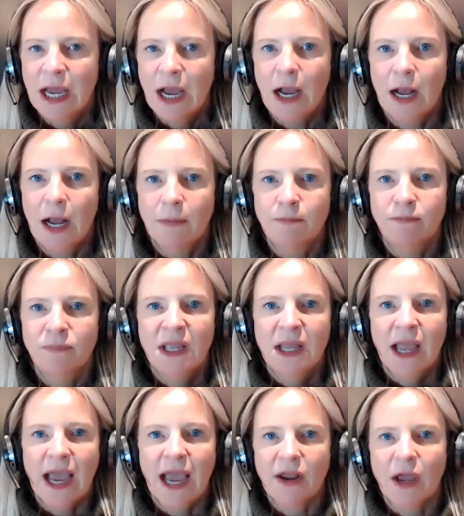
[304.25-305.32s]
And
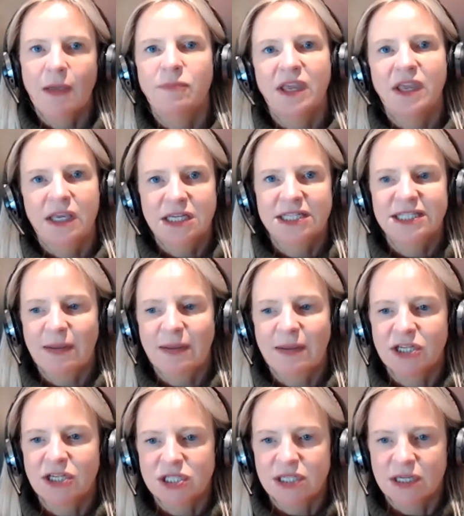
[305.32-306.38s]
I'm then going to step back
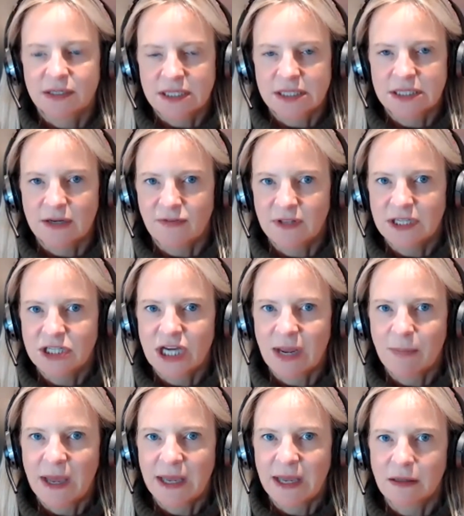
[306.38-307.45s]
and just answer stuff in the chat
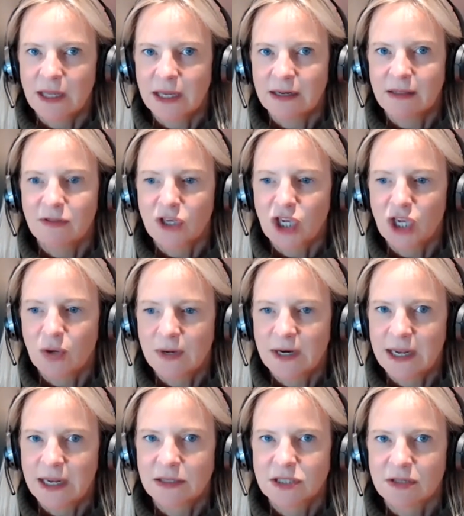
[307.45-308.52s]
panel and in the
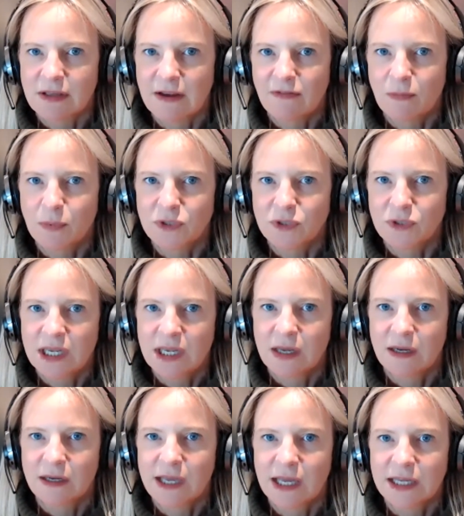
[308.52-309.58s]
Q&A, so that everybody
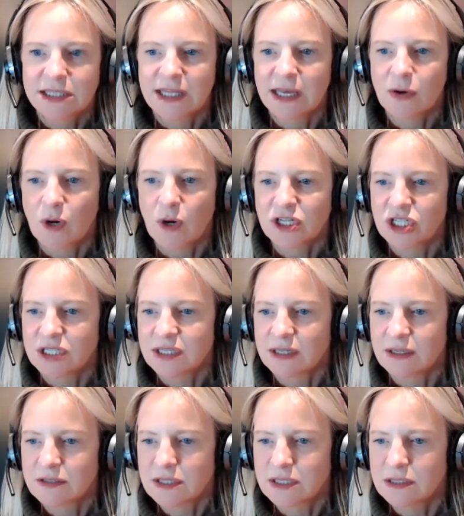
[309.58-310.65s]
gets their questions
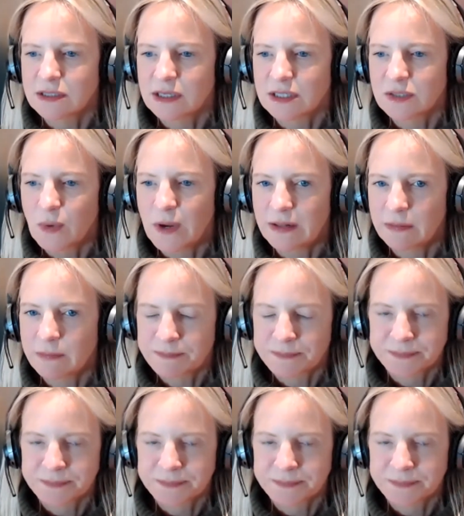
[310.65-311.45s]
answered as well.